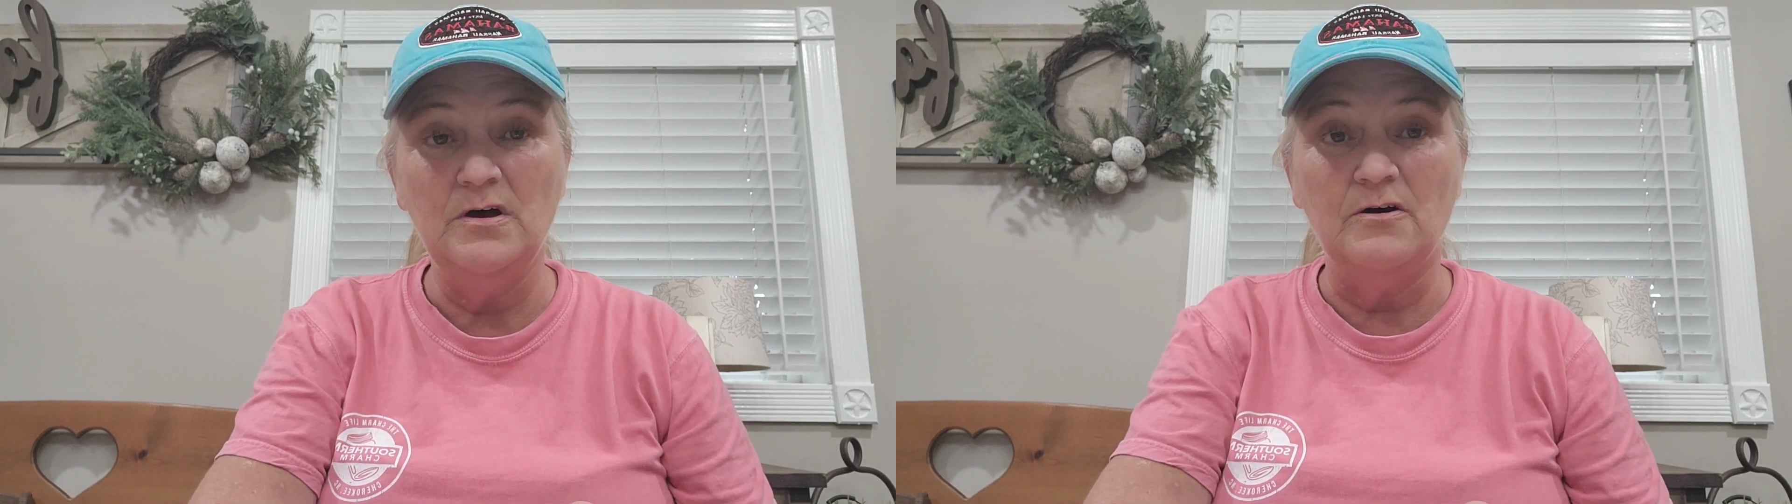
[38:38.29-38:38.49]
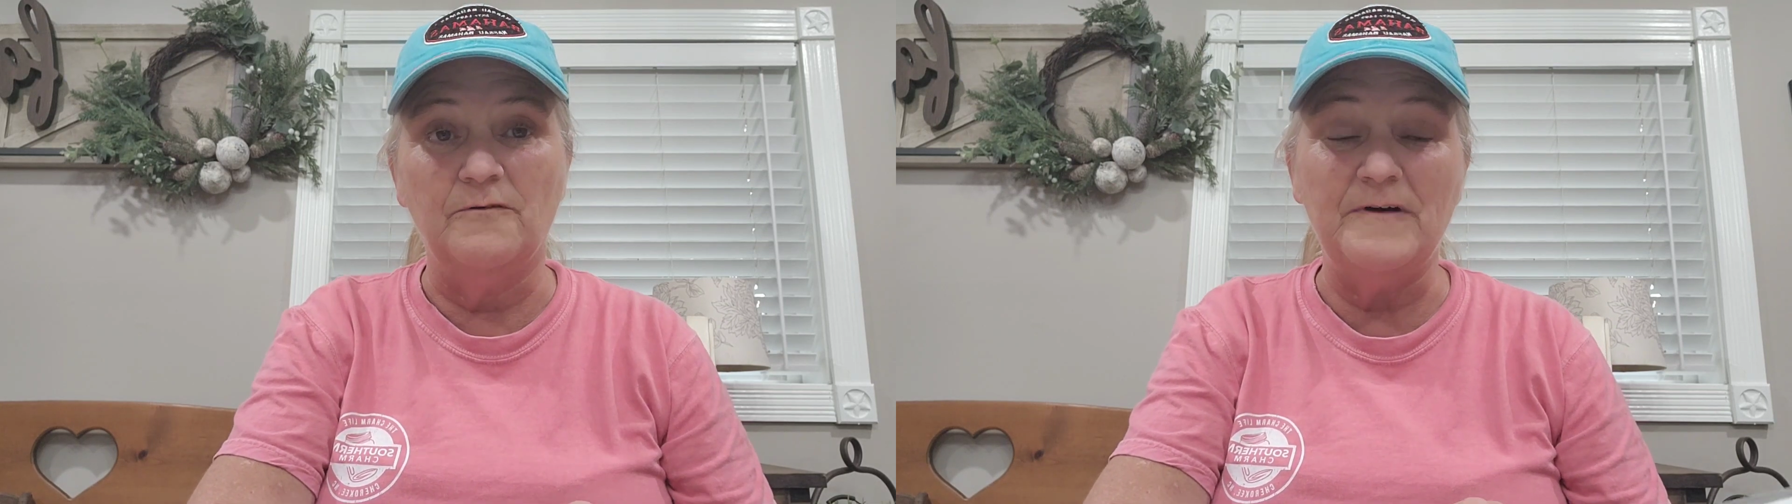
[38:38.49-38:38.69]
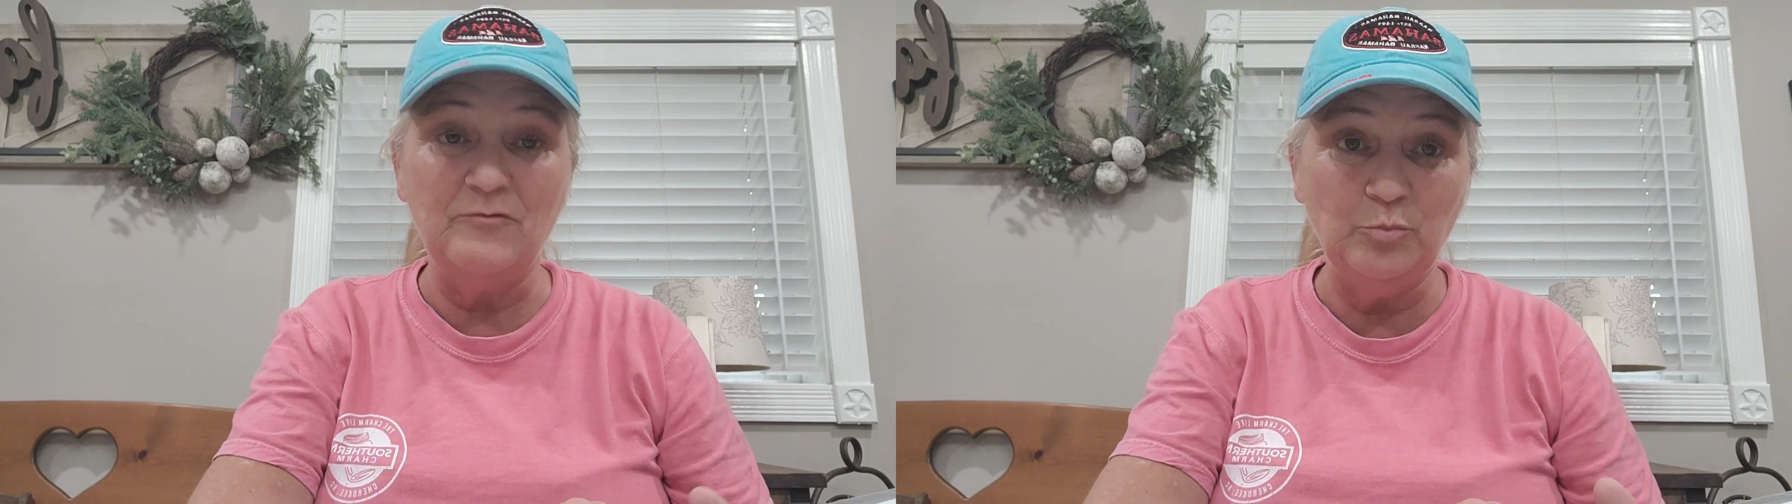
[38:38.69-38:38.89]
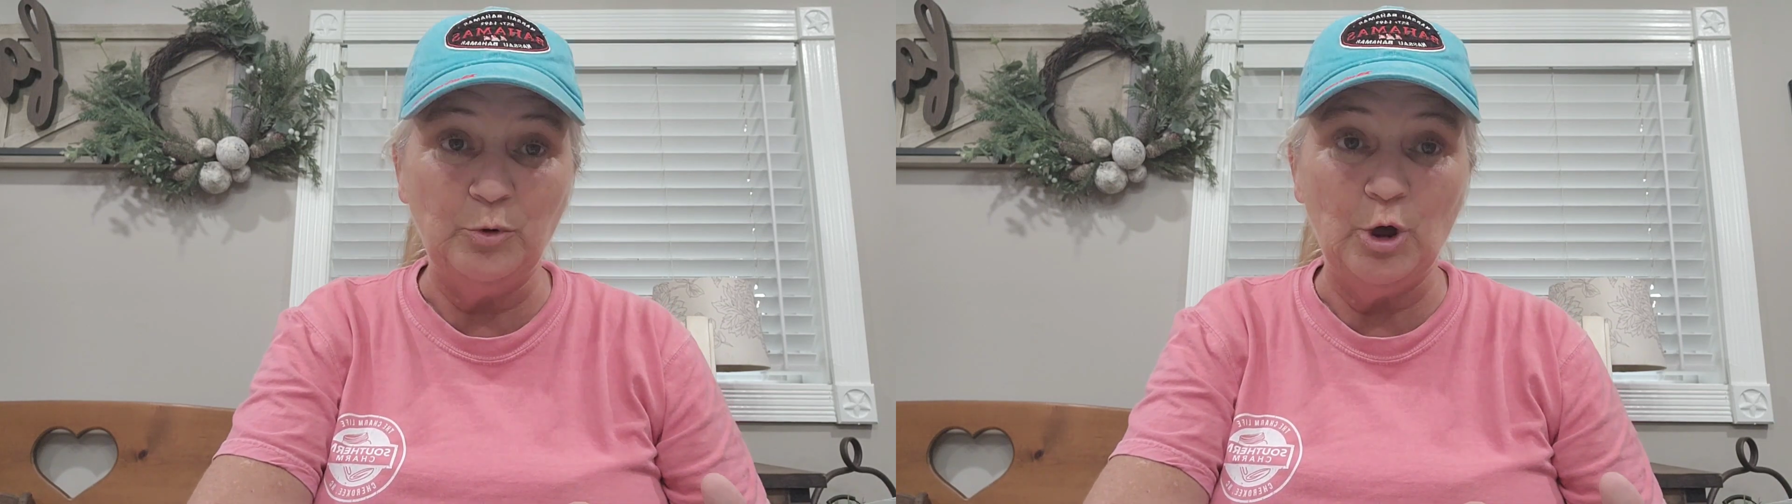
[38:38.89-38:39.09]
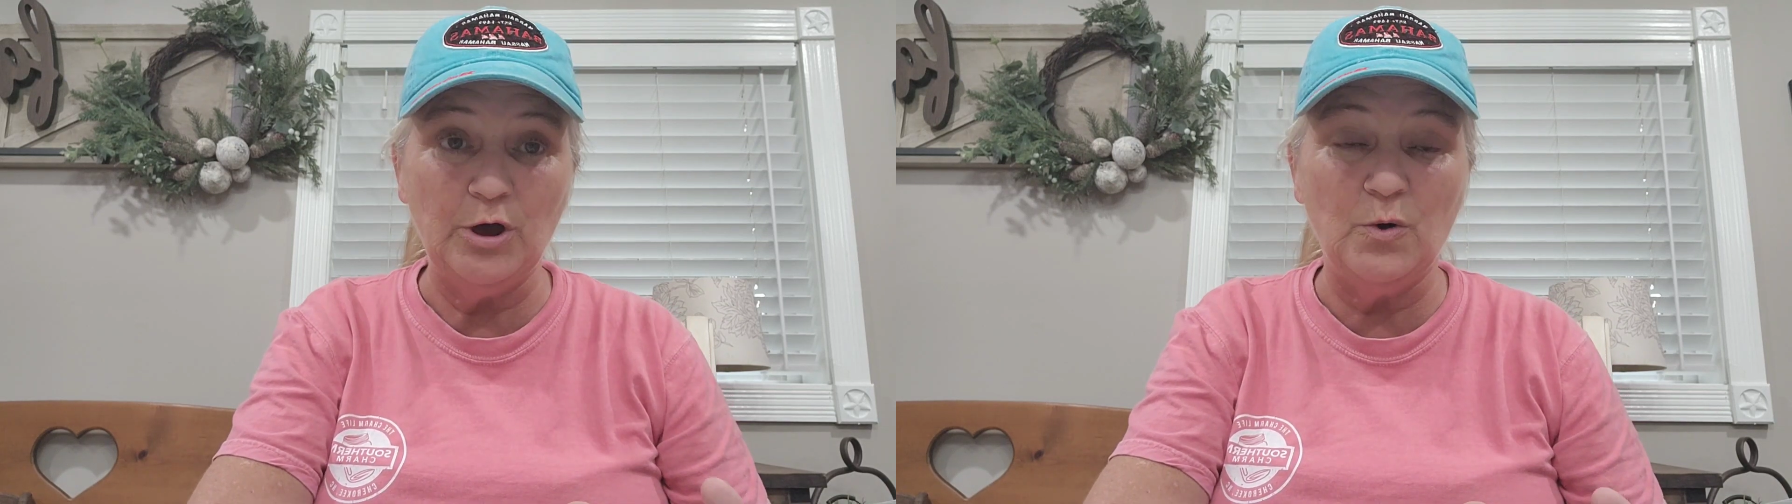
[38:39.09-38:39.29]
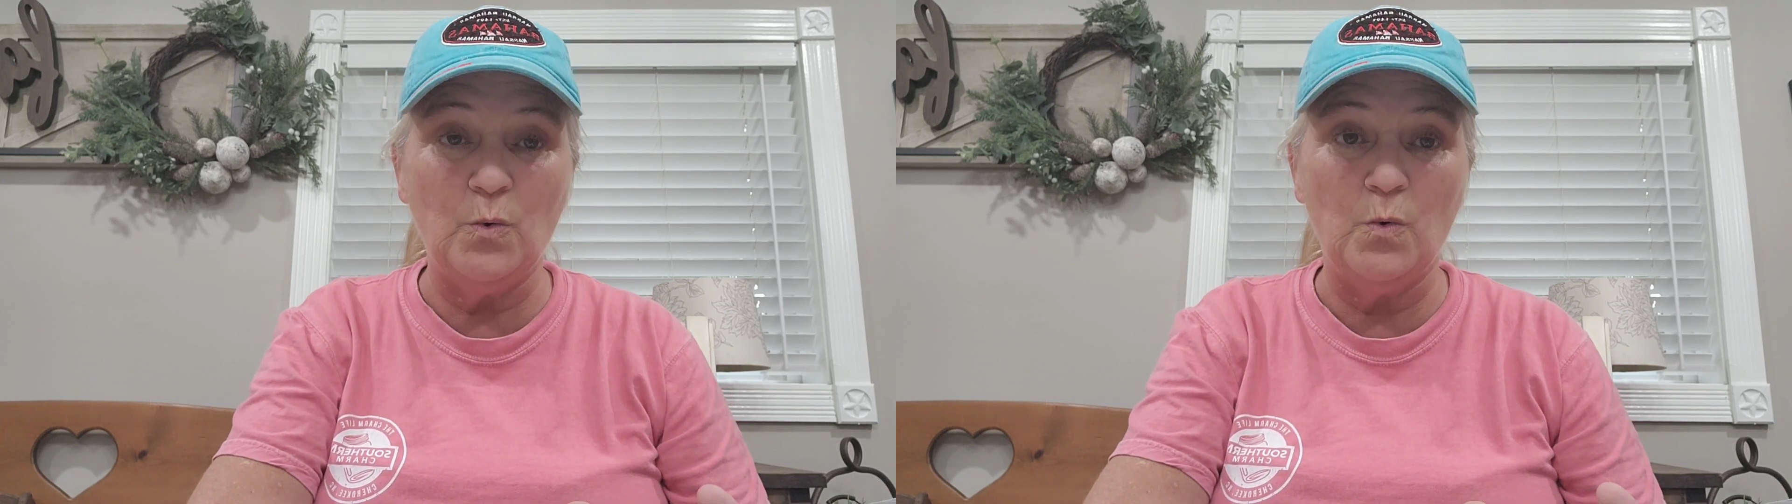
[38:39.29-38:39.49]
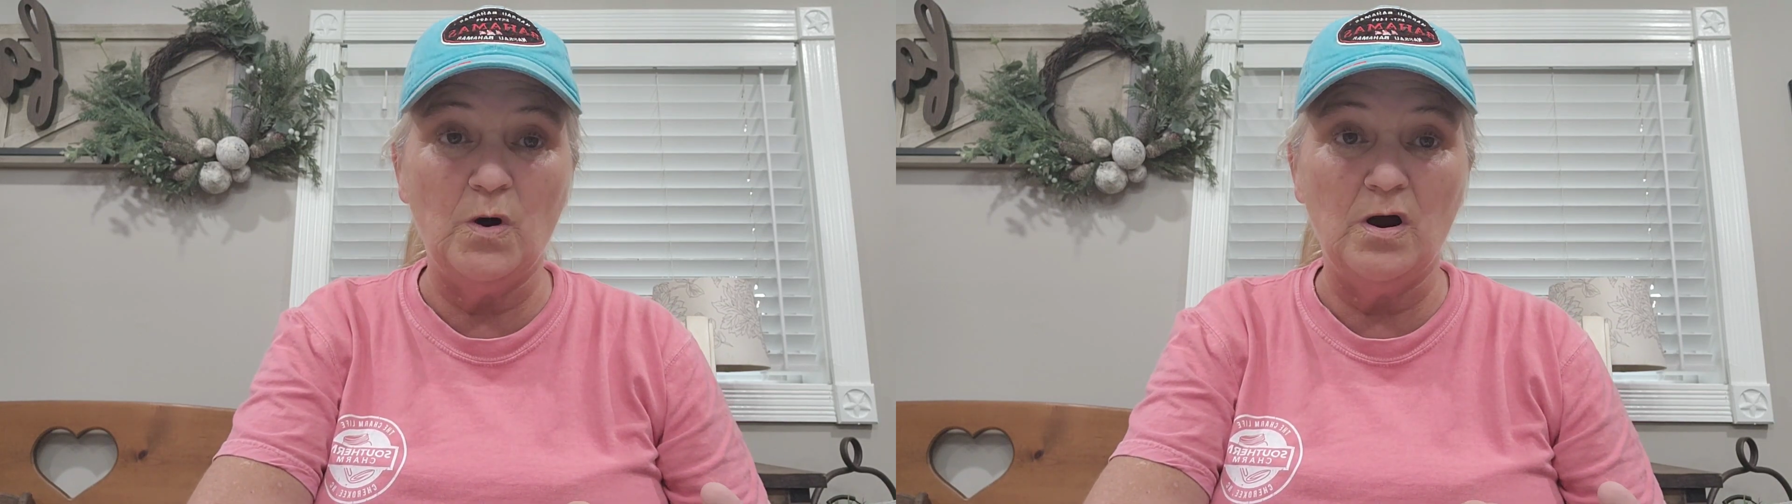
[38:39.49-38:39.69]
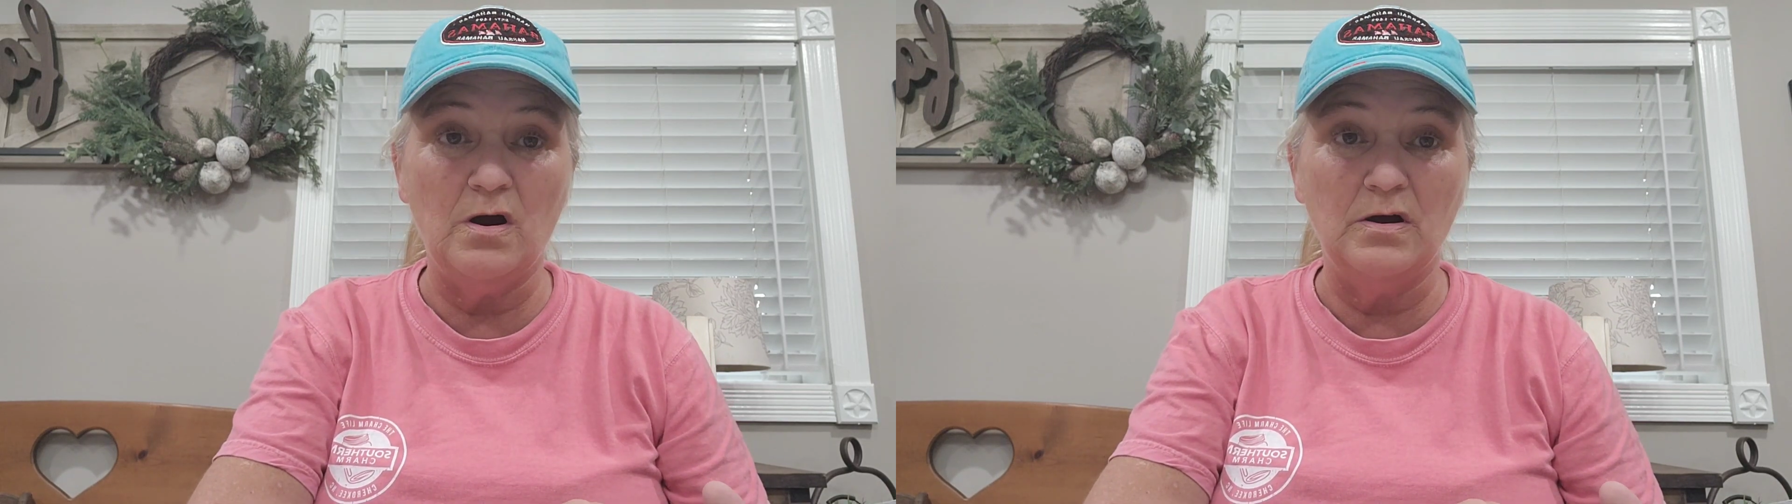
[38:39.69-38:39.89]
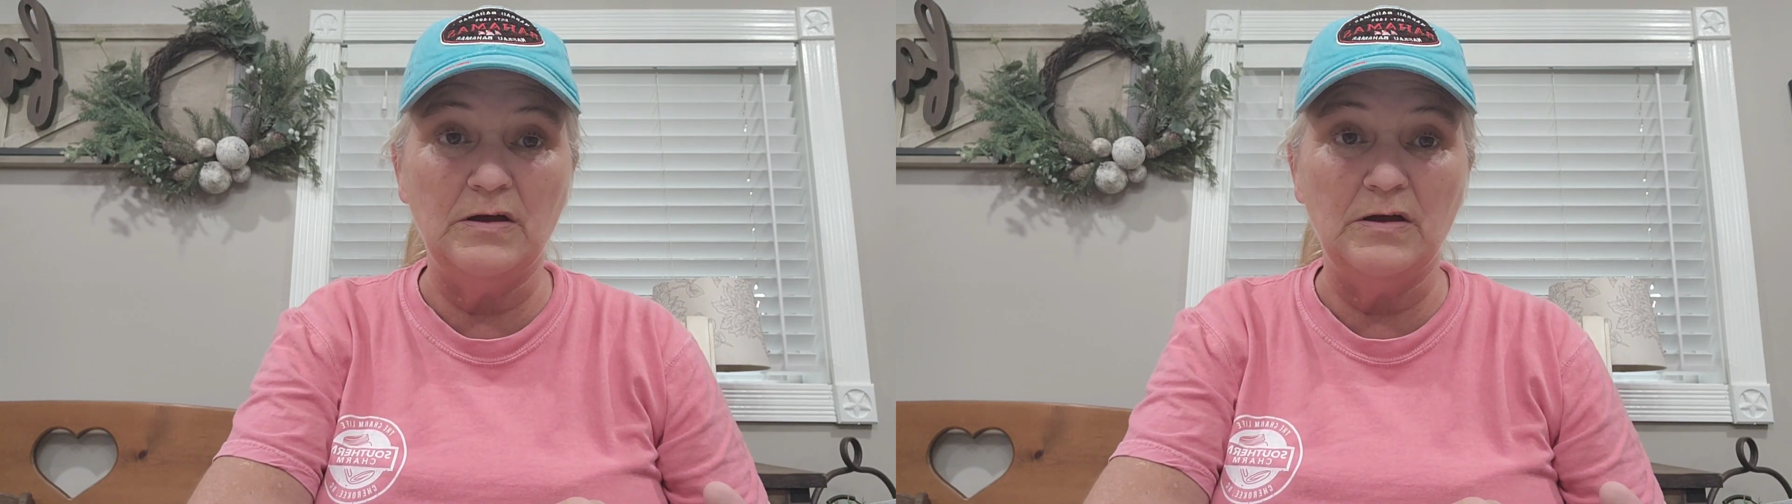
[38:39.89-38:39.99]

or favorite book, or